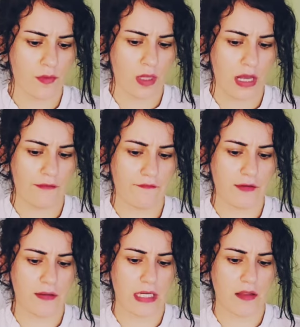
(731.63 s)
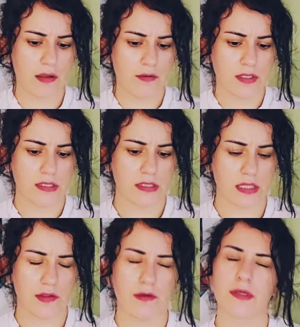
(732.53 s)
I feel like there is
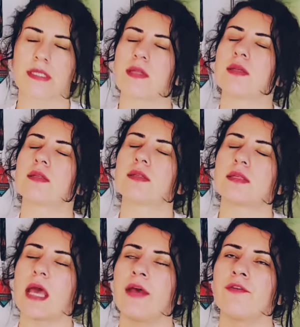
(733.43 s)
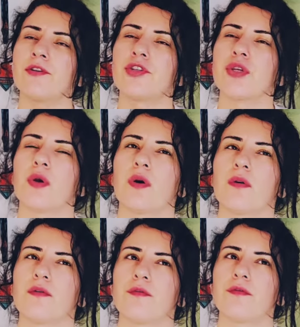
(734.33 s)
this energy
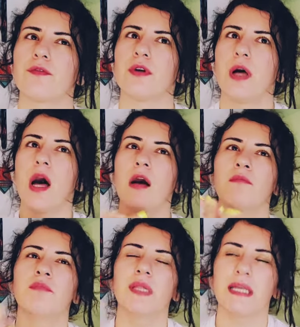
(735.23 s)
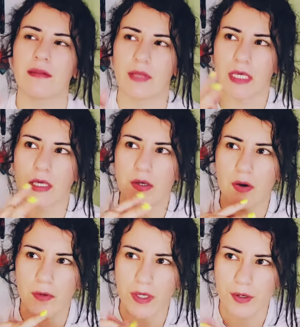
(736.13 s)
of humbling the ego
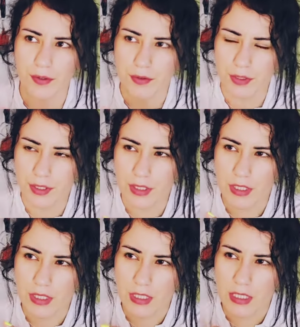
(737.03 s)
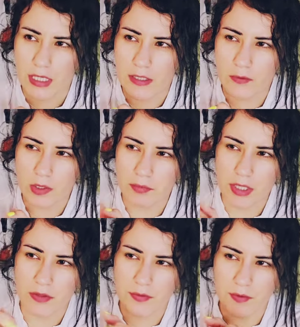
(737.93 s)
here. And it will be
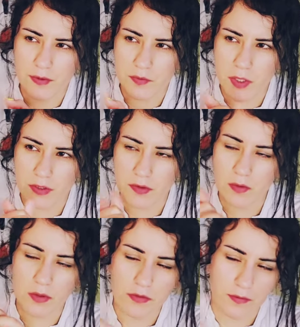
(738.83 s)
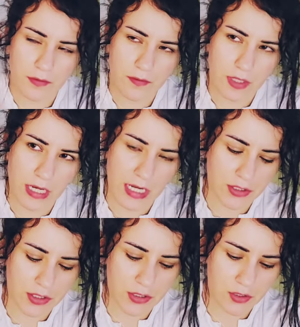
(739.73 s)
through this person or through the
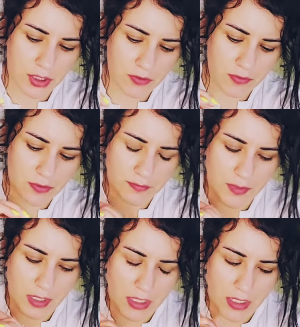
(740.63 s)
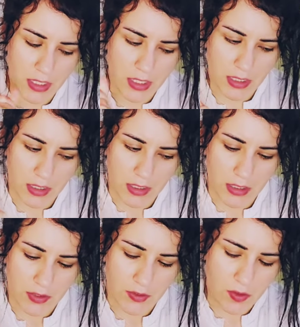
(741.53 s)
connection in general.
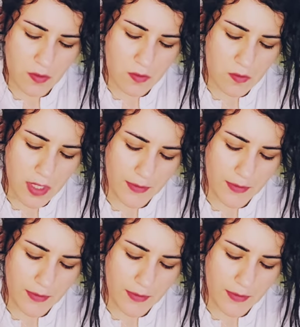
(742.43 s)
So